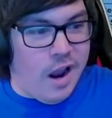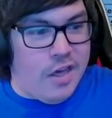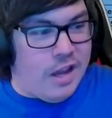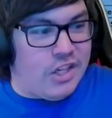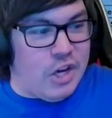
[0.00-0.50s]
I
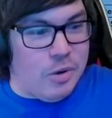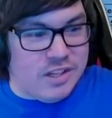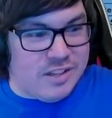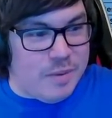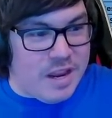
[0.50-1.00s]
think she would
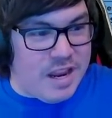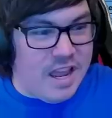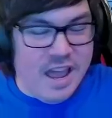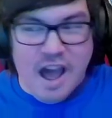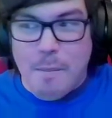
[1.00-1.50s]
just be
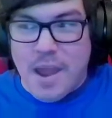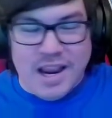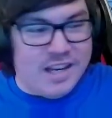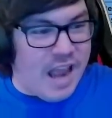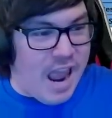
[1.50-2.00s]
a
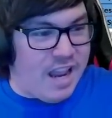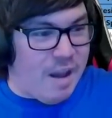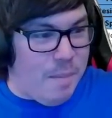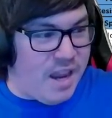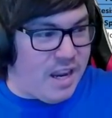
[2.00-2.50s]
mega tank,
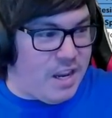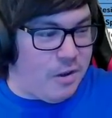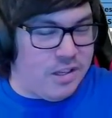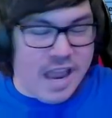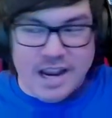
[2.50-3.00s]
a mega
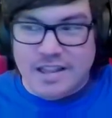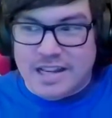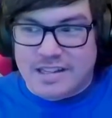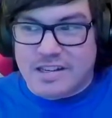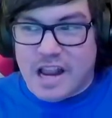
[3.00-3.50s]
heal tank, and
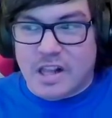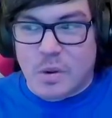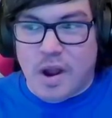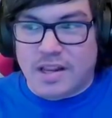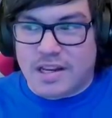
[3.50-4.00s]
that's exactly
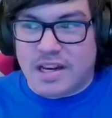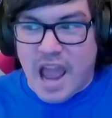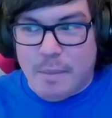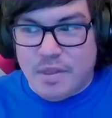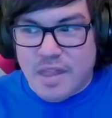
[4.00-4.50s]
why it didn't
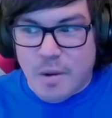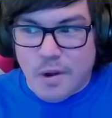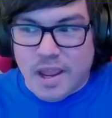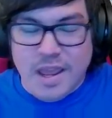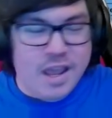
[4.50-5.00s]
happen that
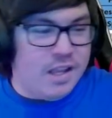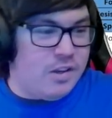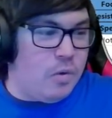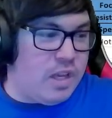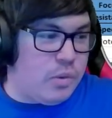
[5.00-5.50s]
way.
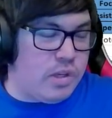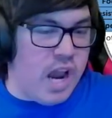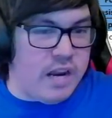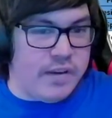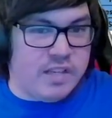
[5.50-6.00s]
So this was
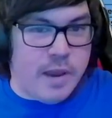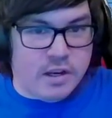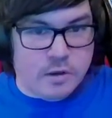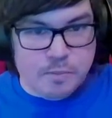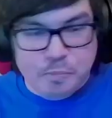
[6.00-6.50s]
kind of
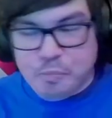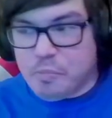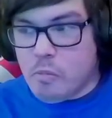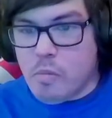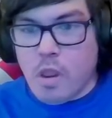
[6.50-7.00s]
expected.
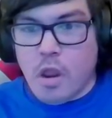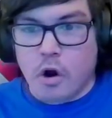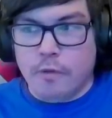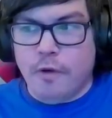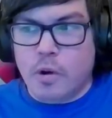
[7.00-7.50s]

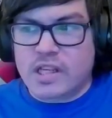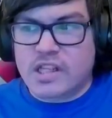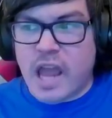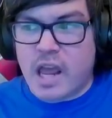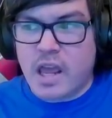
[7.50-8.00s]
Her focus
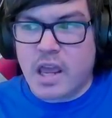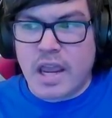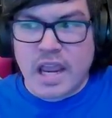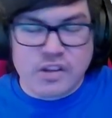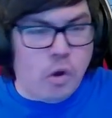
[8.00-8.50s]
stat
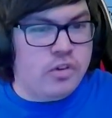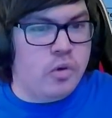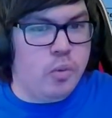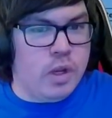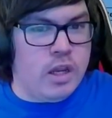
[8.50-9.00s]
is
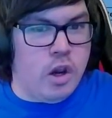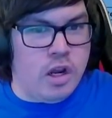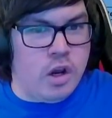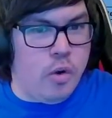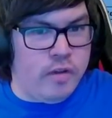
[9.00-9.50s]
also really good,
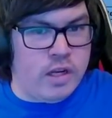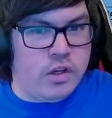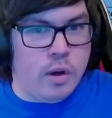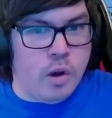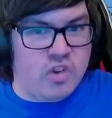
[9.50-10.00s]
equivalent
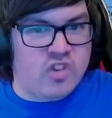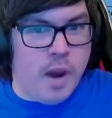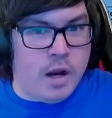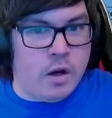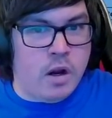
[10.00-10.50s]
to a Ghost
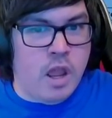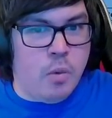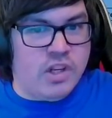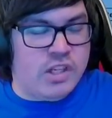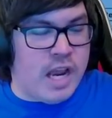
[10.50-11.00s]
Spider,
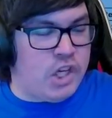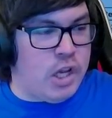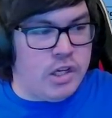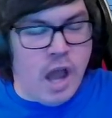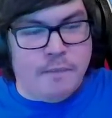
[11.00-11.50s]
which is
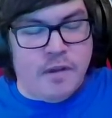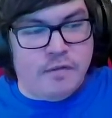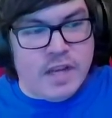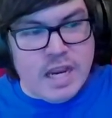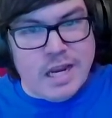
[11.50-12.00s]
actually a top
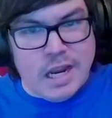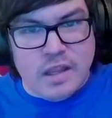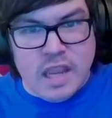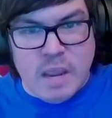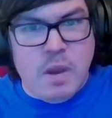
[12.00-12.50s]
15 in
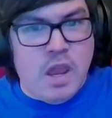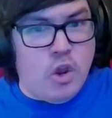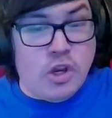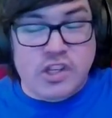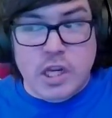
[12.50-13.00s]
the game.
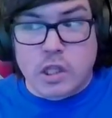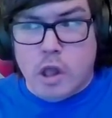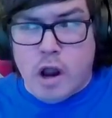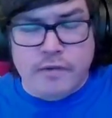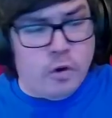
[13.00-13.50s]
You can see a
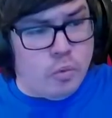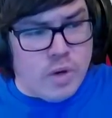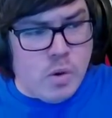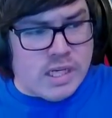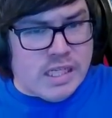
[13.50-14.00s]
lot of her
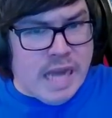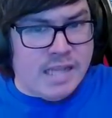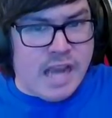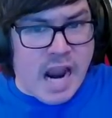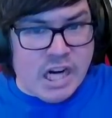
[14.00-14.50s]
rework
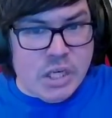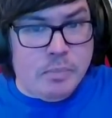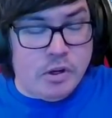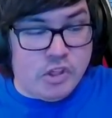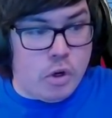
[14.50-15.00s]
stats actually
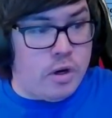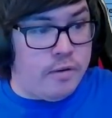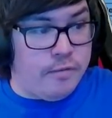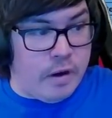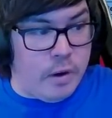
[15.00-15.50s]
puts her in a
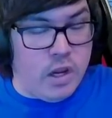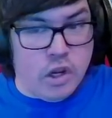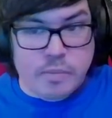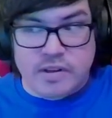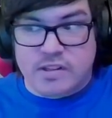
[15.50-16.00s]
very
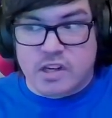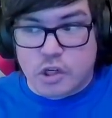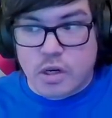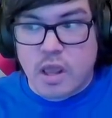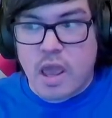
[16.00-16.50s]
good
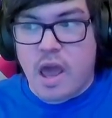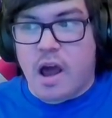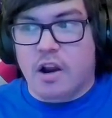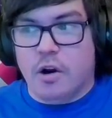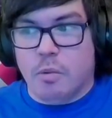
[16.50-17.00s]
position.
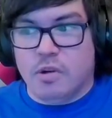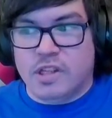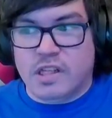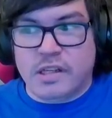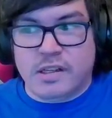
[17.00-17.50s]
Uh, her
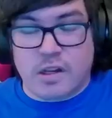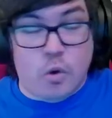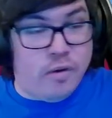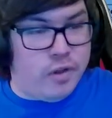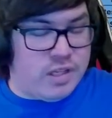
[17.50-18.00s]
resistance is
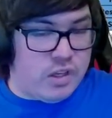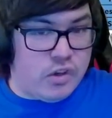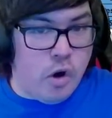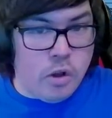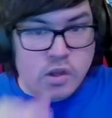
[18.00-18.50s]
equivalent to
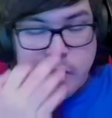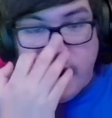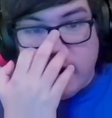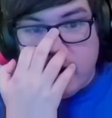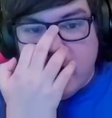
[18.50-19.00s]
Scarlet
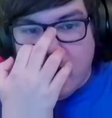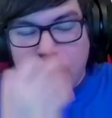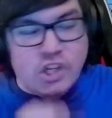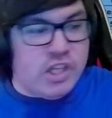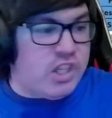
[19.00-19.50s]
Spider,
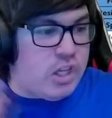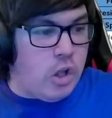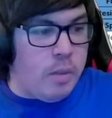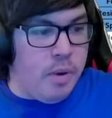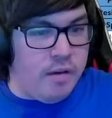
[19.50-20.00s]
which is
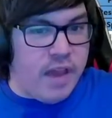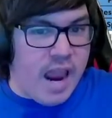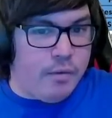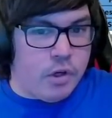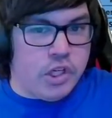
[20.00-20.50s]
still above
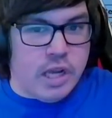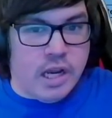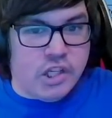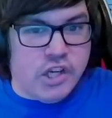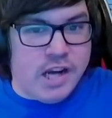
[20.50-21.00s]
average.
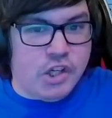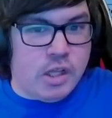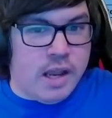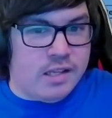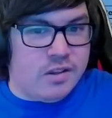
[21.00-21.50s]
Uh, she actually
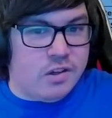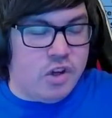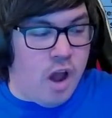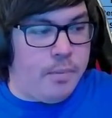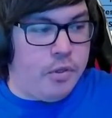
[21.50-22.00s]
lands in the
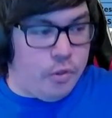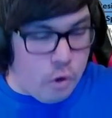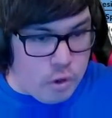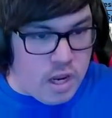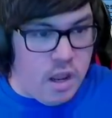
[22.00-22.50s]
top
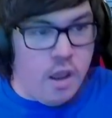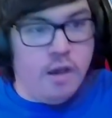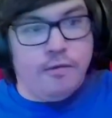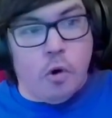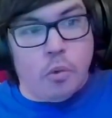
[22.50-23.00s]
30
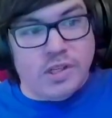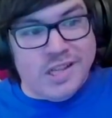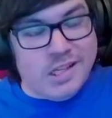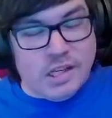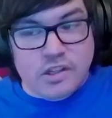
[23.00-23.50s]
for
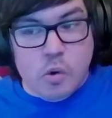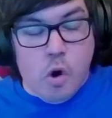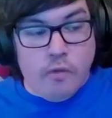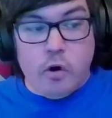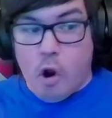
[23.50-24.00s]
resistance. So
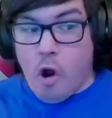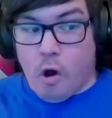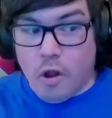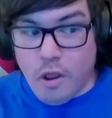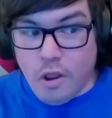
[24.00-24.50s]

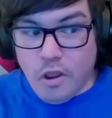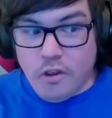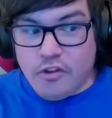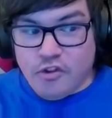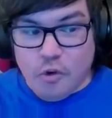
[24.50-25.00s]
overall,
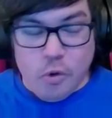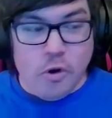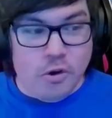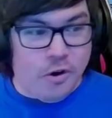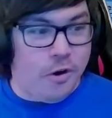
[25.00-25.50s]

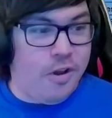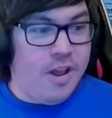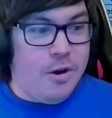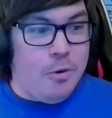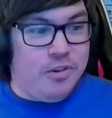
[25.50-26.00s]
Squirrel Girl,
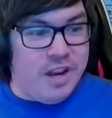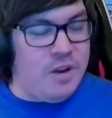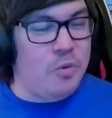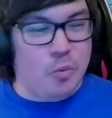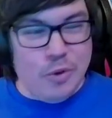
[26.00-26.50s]
who
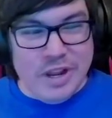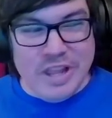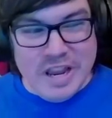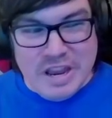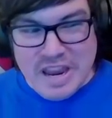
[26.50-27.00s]
didn't
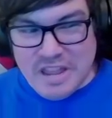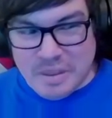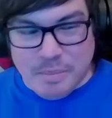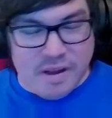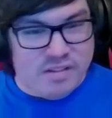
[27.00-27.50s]
really need
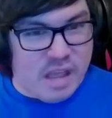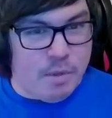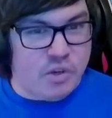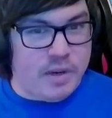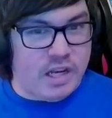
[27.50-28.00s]
the buffs that
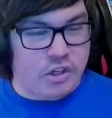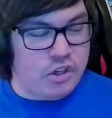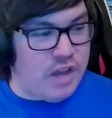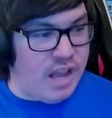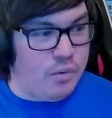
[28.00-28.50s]
much because her
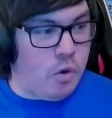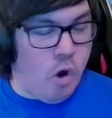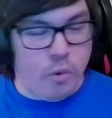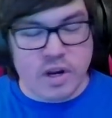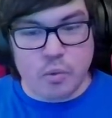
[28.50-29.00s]
stats were
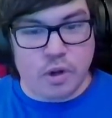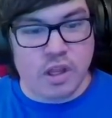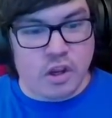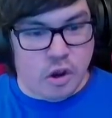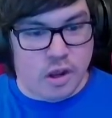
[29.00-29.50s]
already
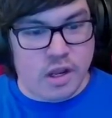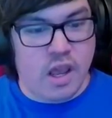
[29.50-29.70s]
really good,